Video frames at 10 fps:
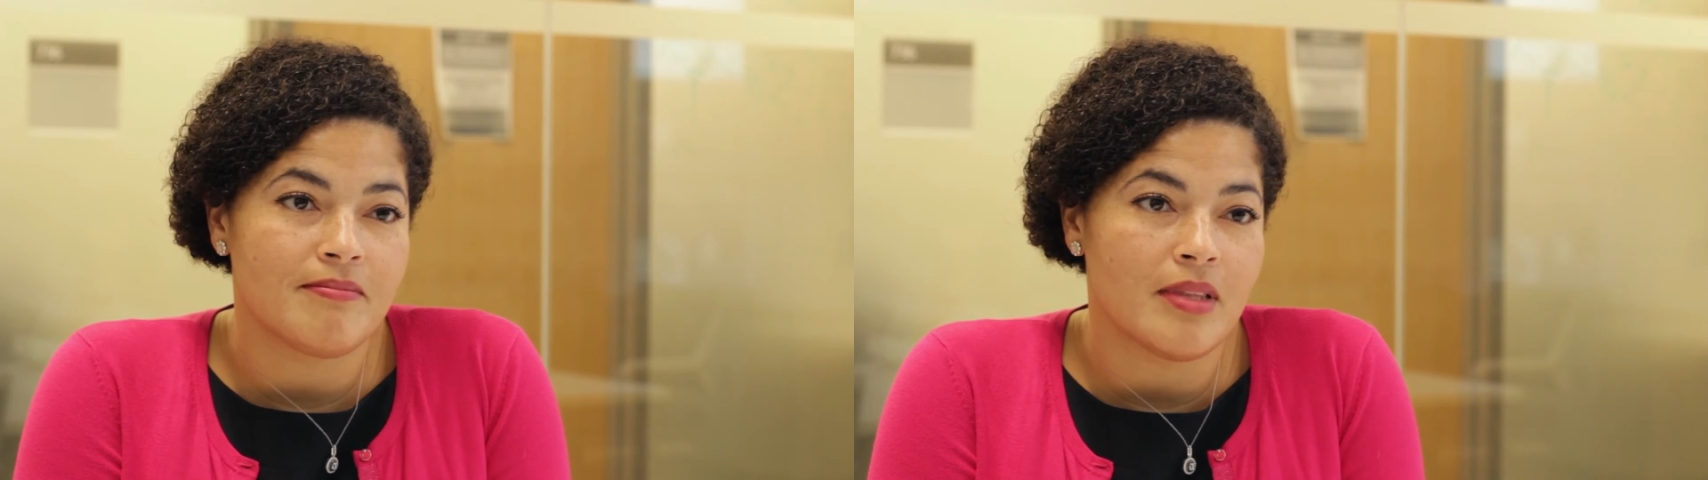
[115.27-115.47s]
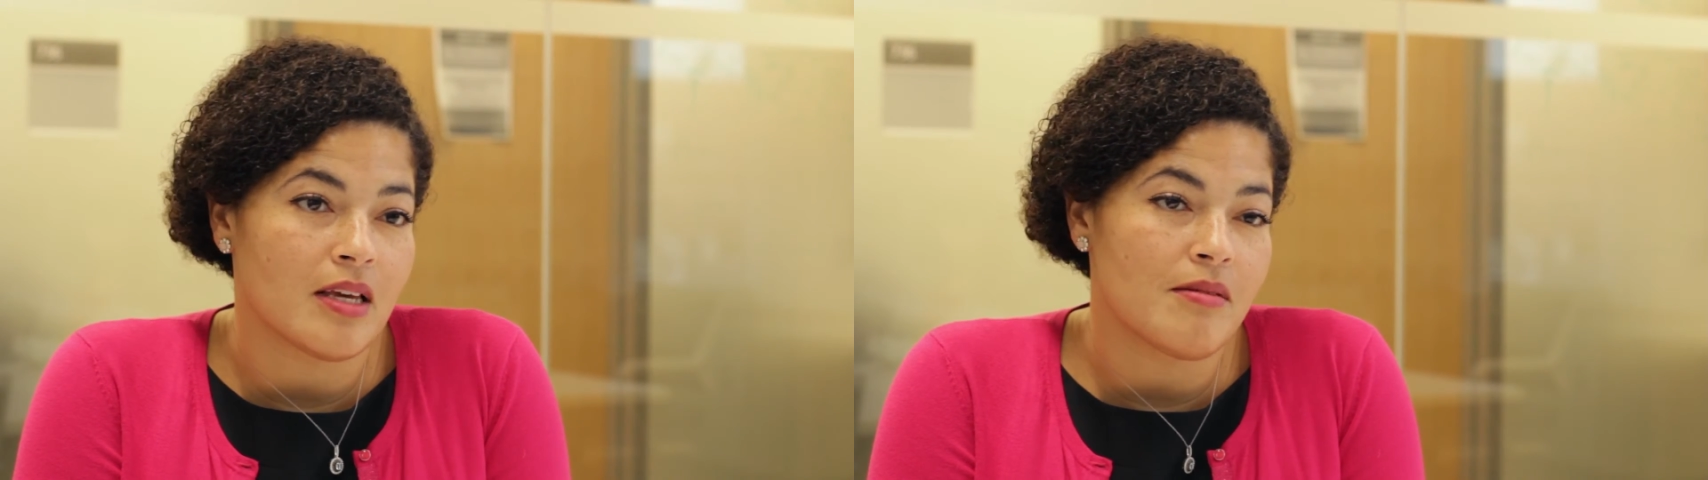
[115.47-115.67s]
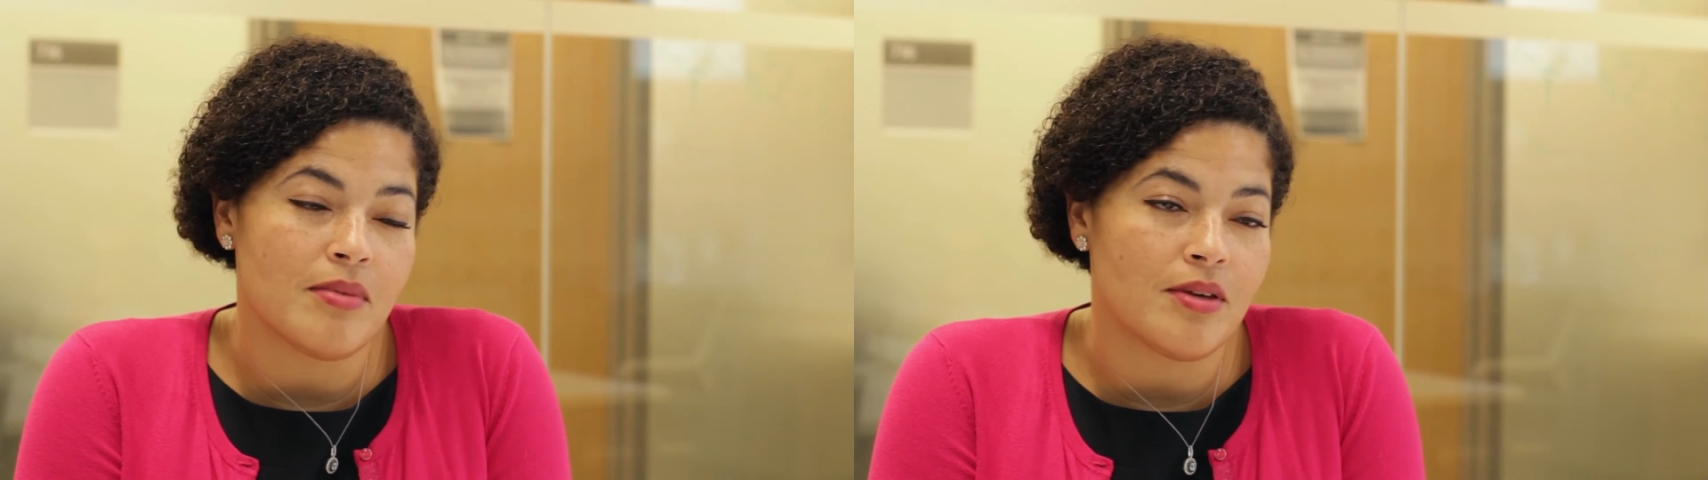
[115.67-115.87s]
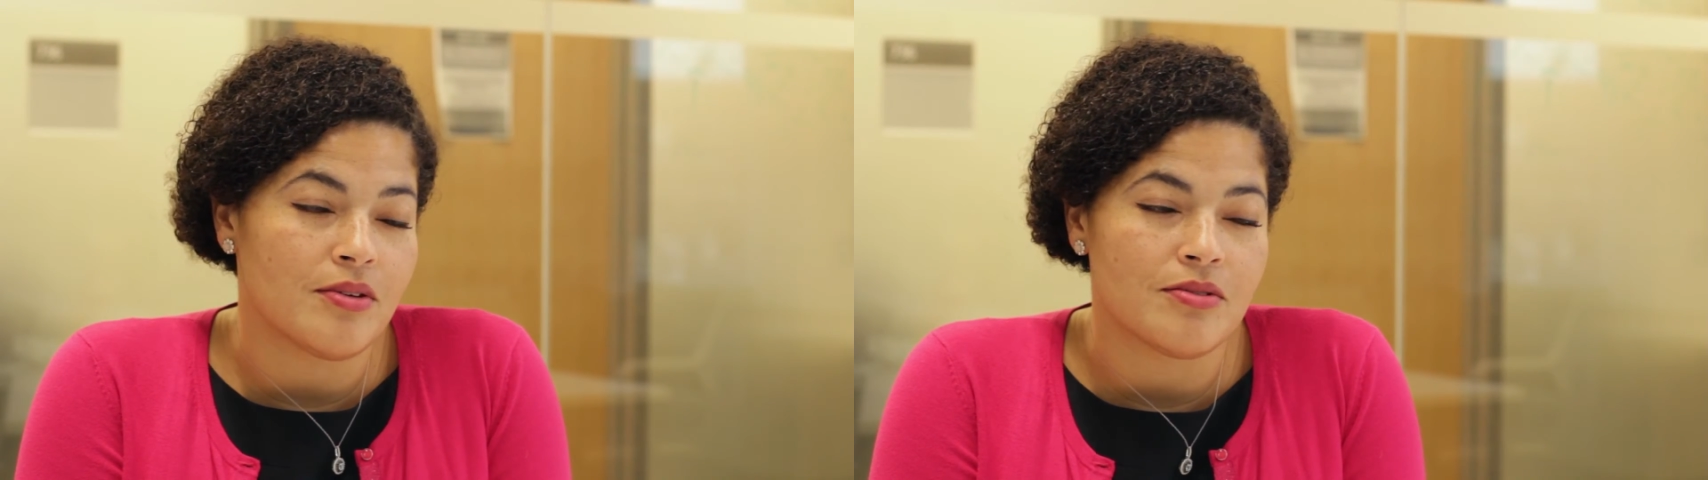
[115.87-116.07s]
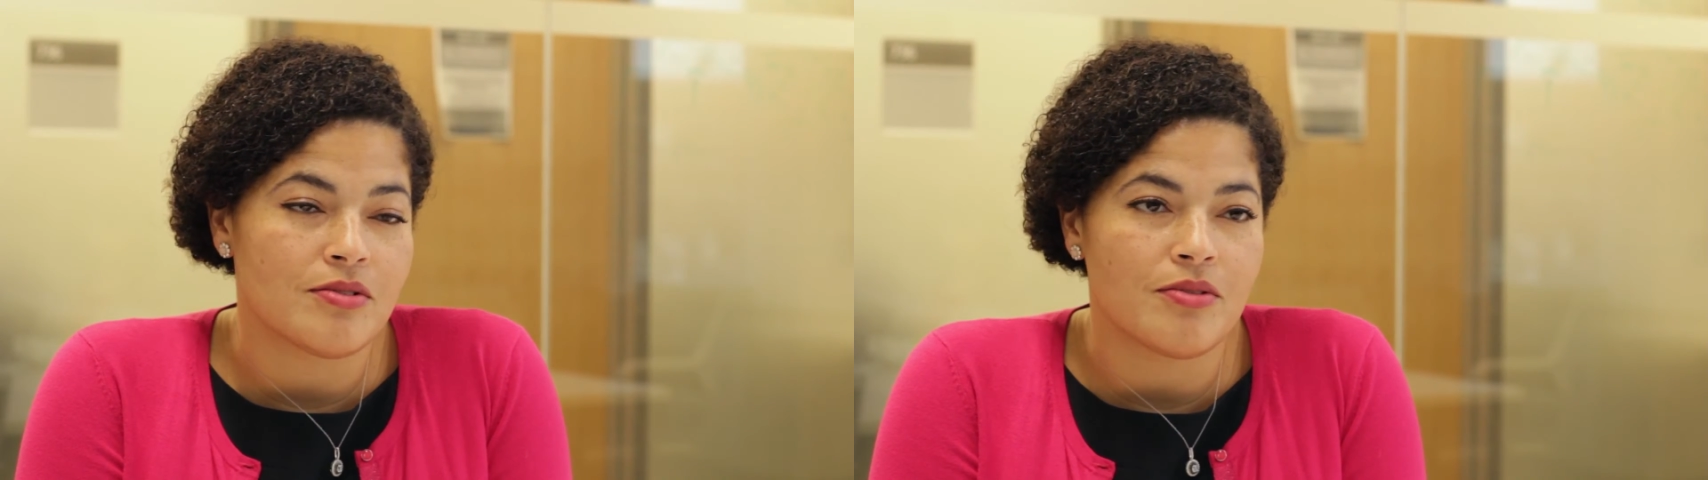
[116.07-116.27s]
that can be
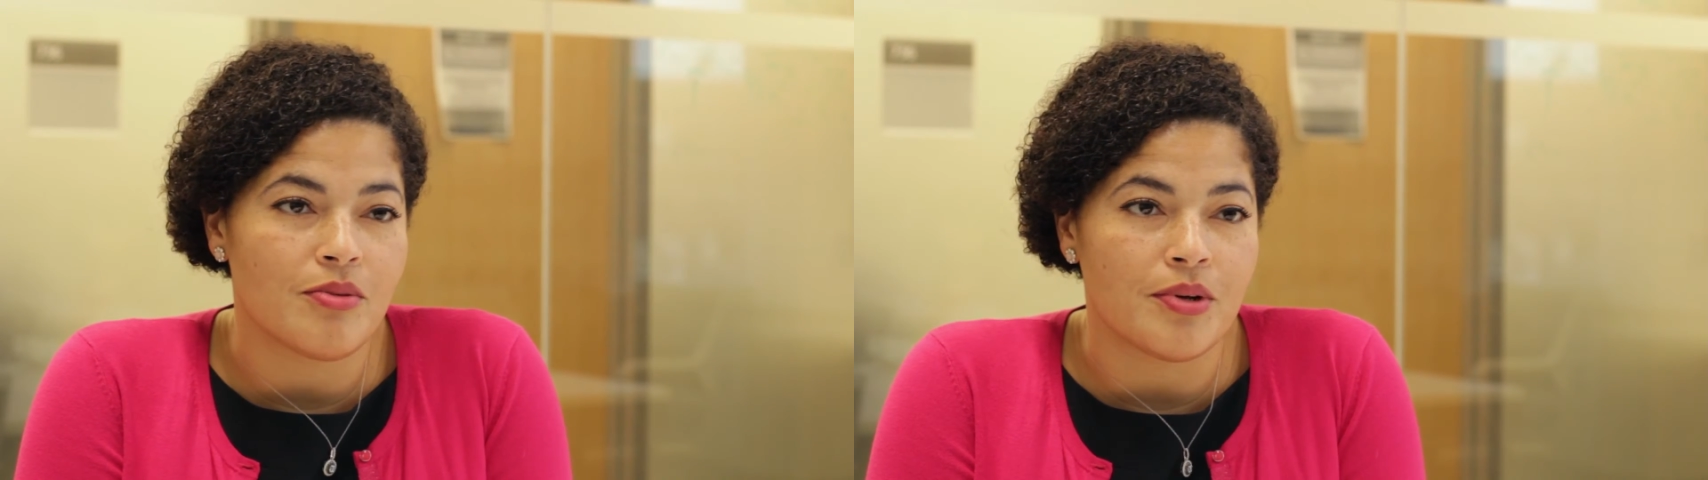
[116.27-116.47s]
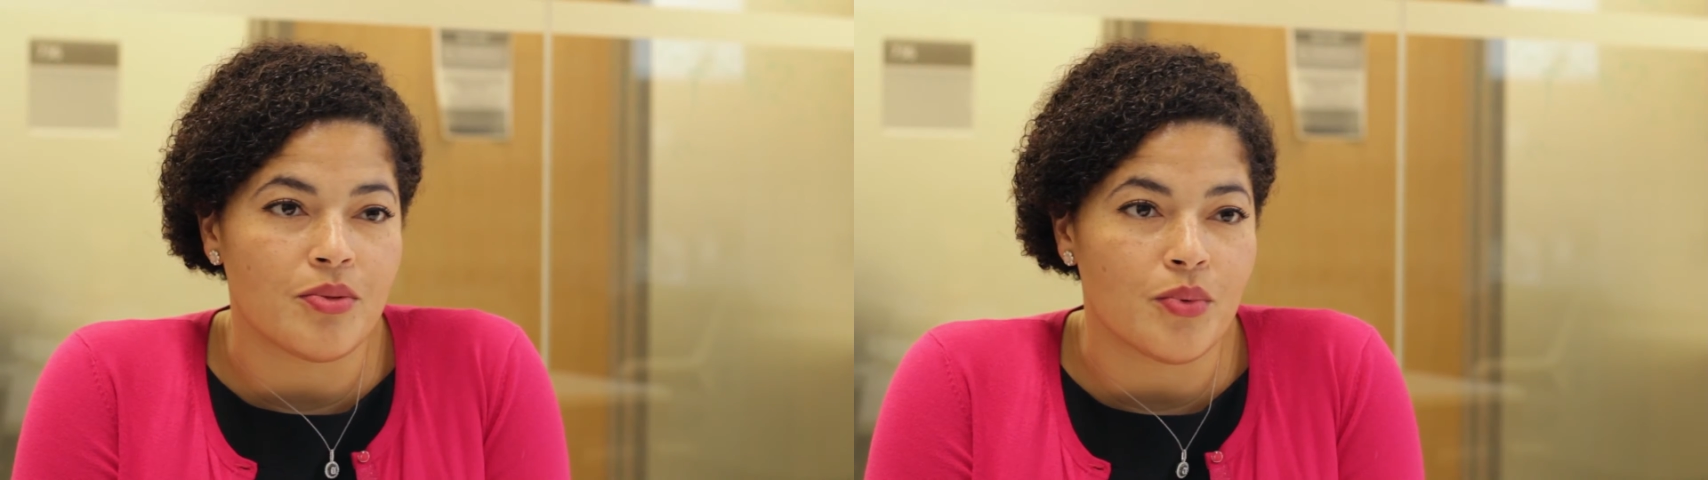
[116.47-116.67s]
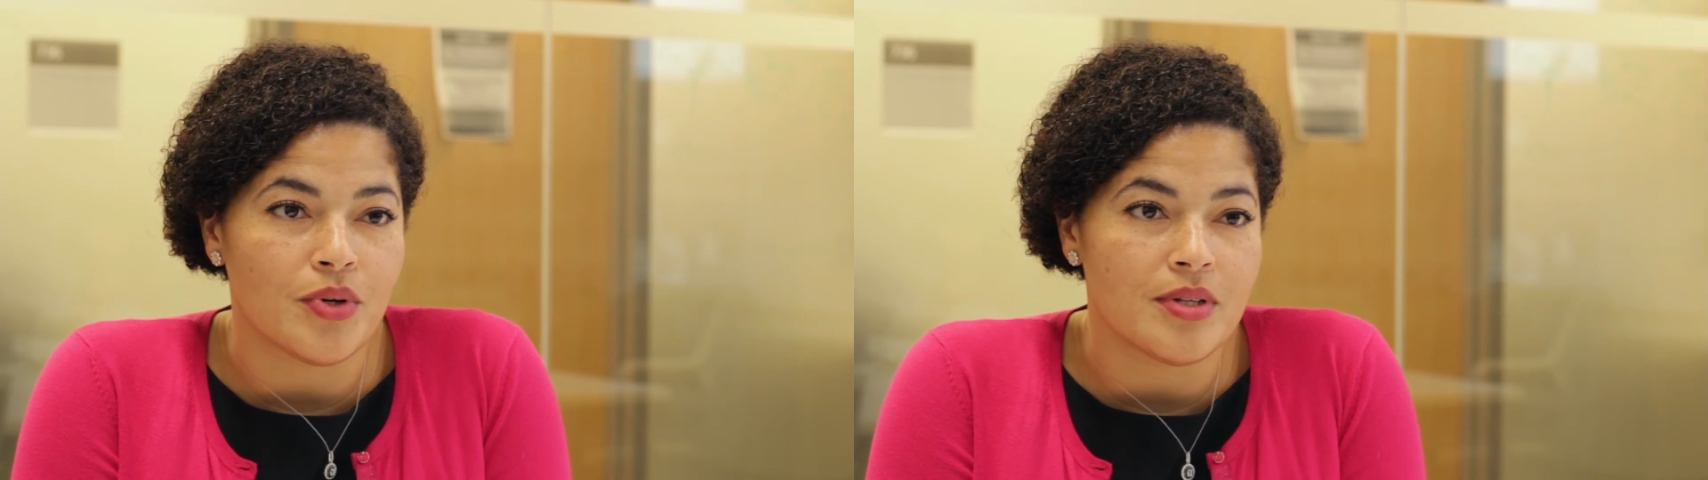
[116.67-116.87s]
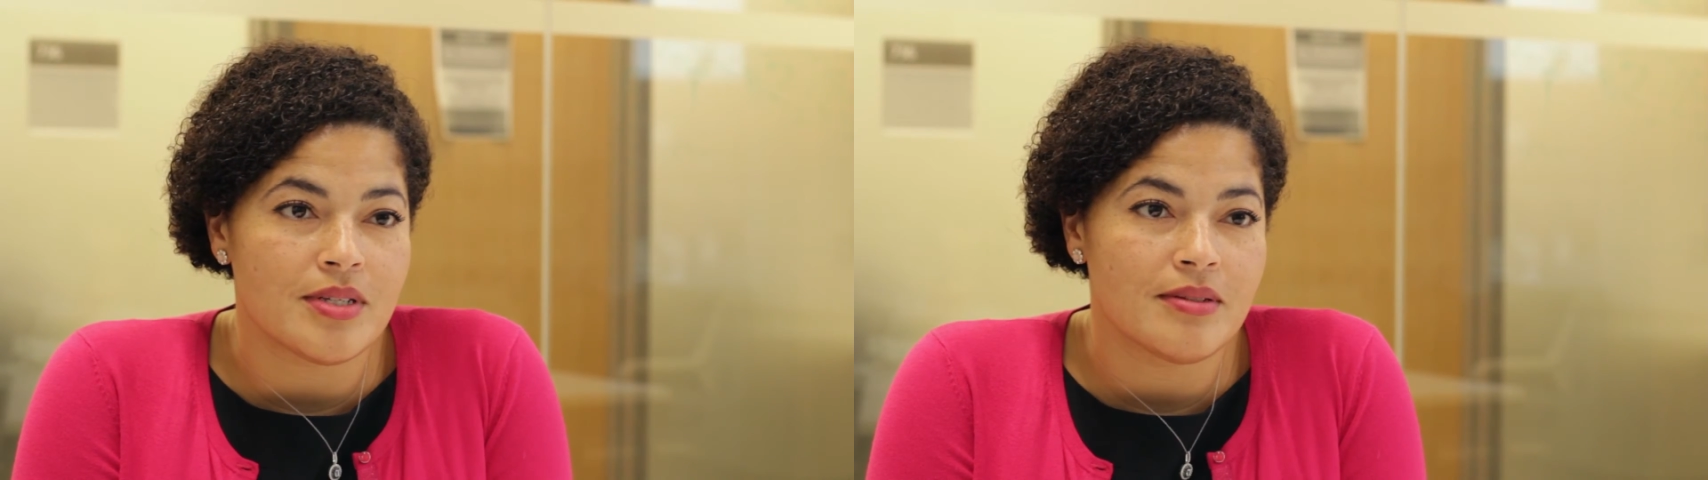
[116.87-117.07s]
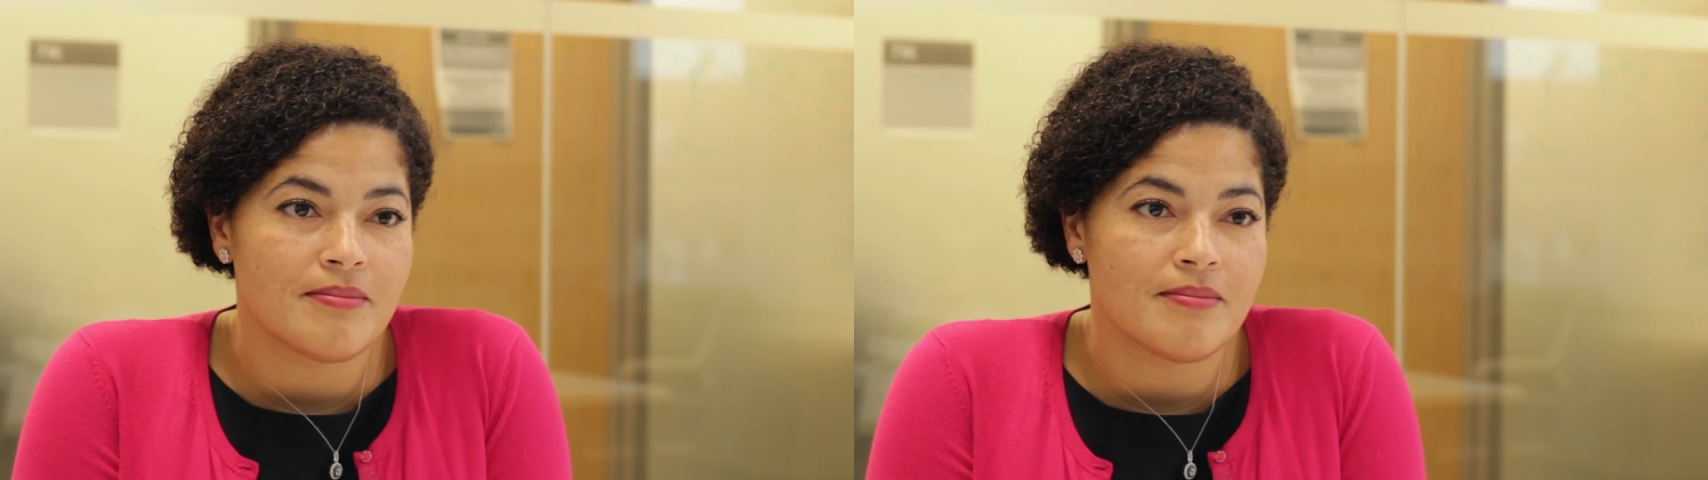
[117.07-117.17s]
used throughout the world.